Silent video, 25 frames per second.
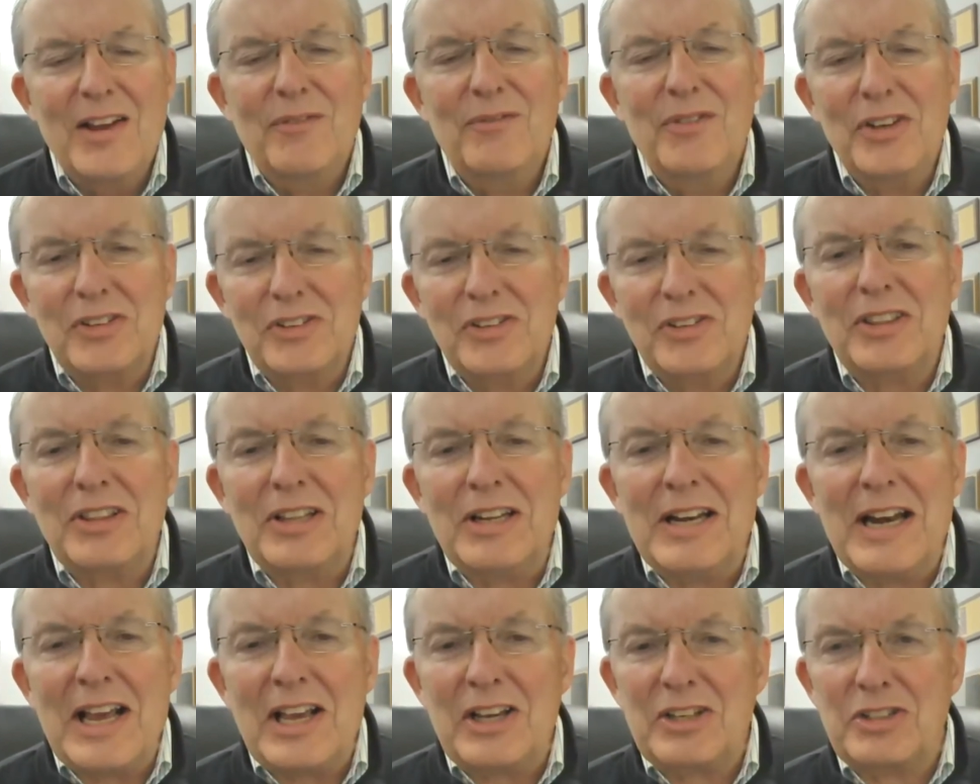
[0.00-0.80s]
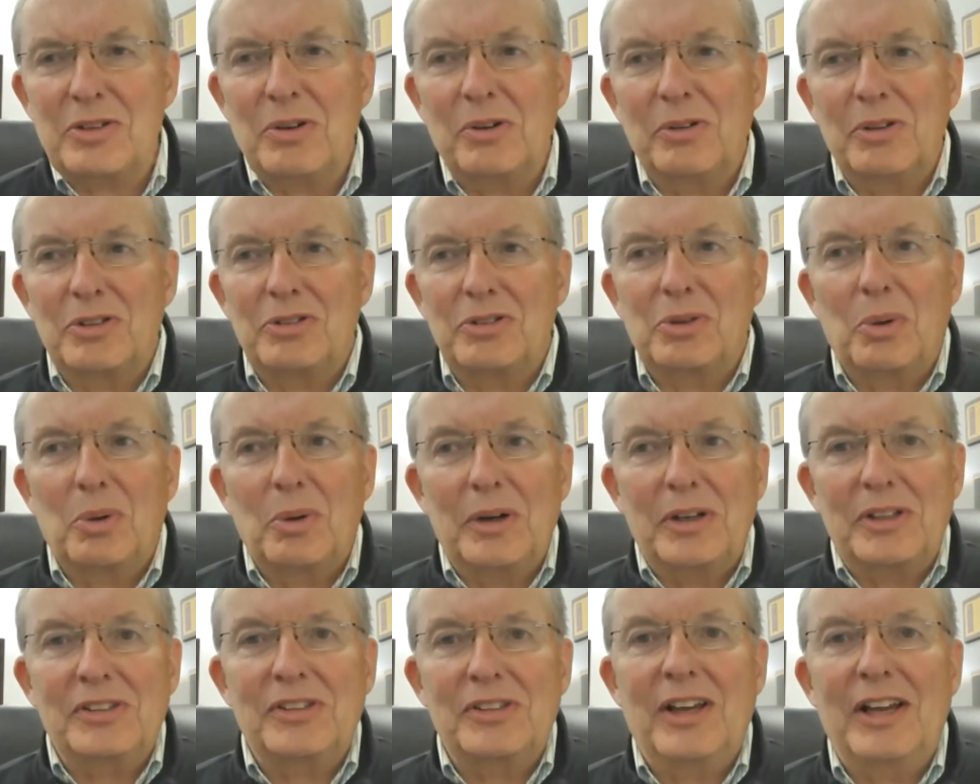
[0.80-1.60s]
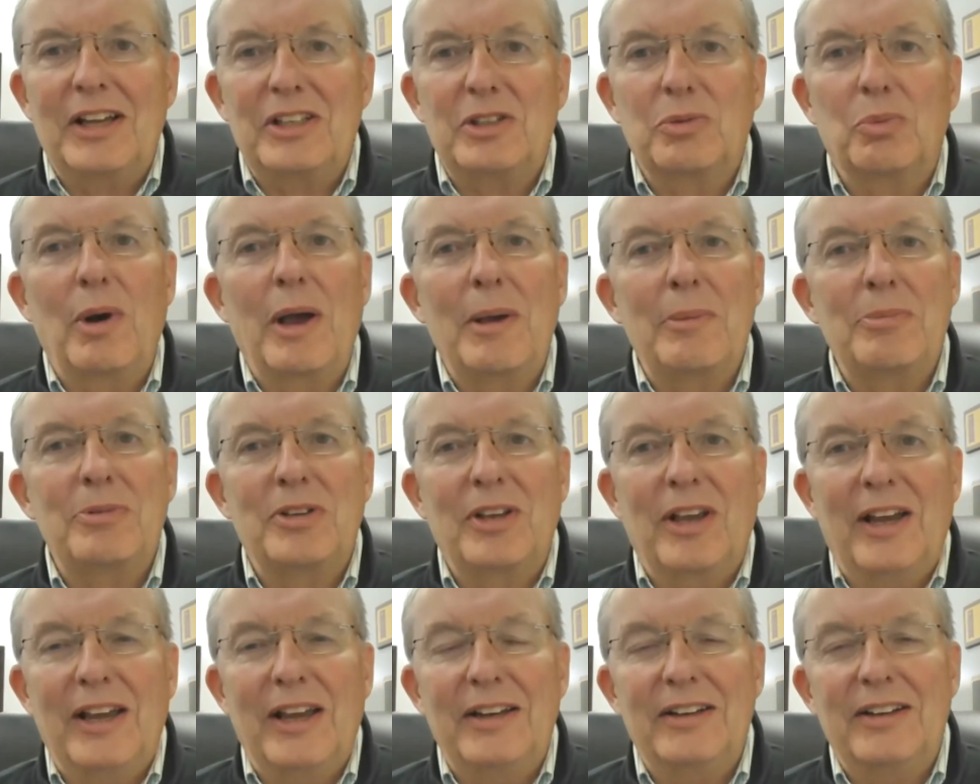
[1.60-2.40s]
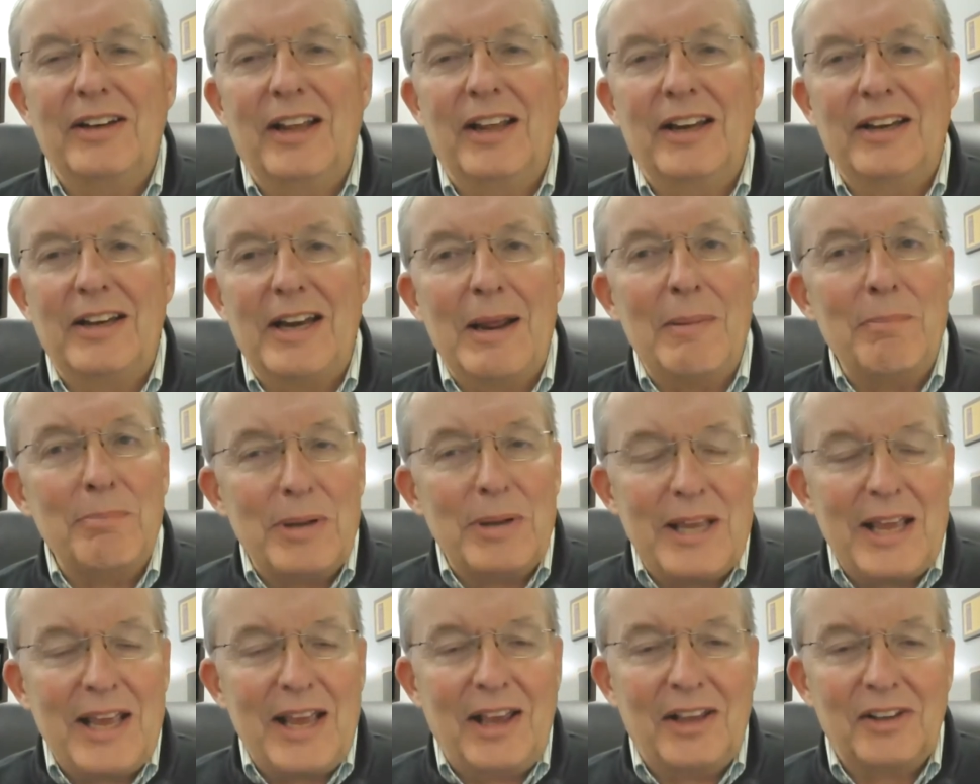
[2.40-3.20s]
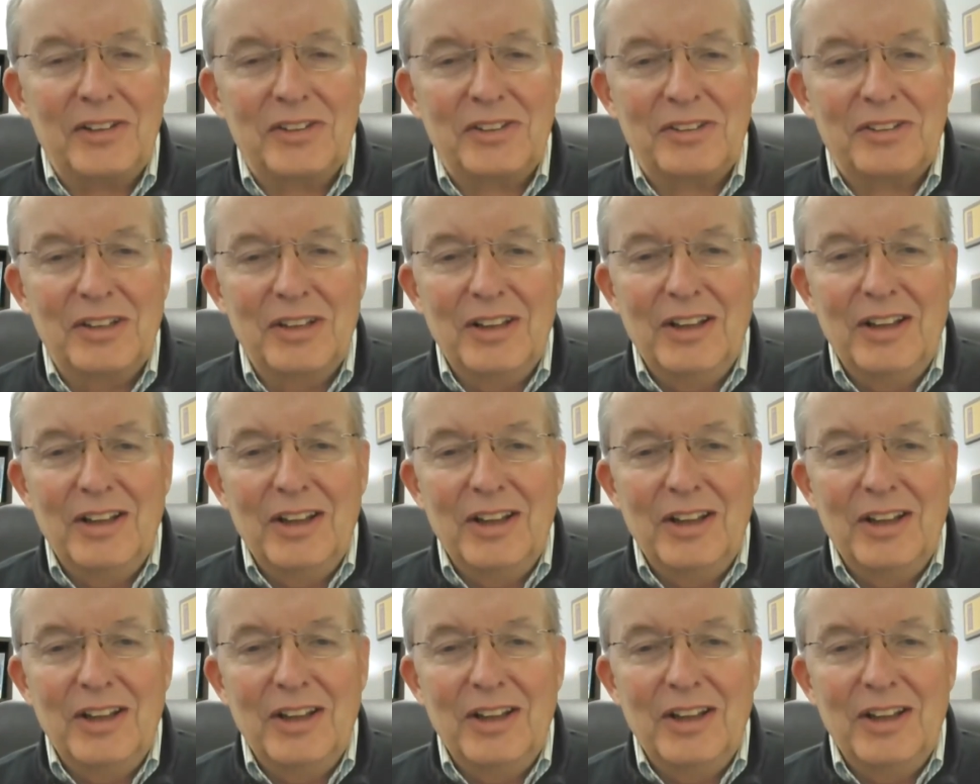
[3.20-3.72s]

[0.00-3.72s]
Visit the National Historic Site's website at nps.gov